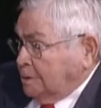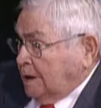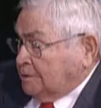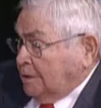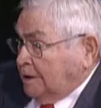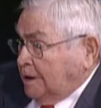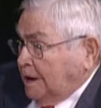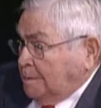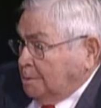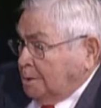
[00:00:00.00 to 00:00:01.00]
That's all that
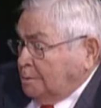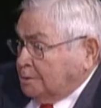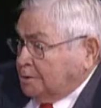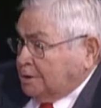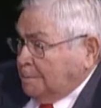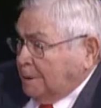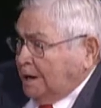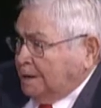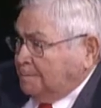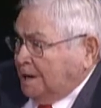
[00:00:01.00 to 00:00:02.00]
animal knows, is
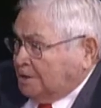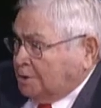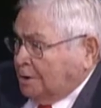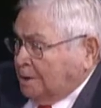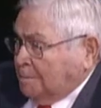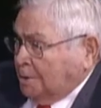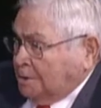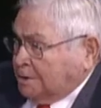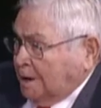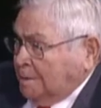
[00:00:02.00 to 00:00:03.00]
somebody beats on him all the time.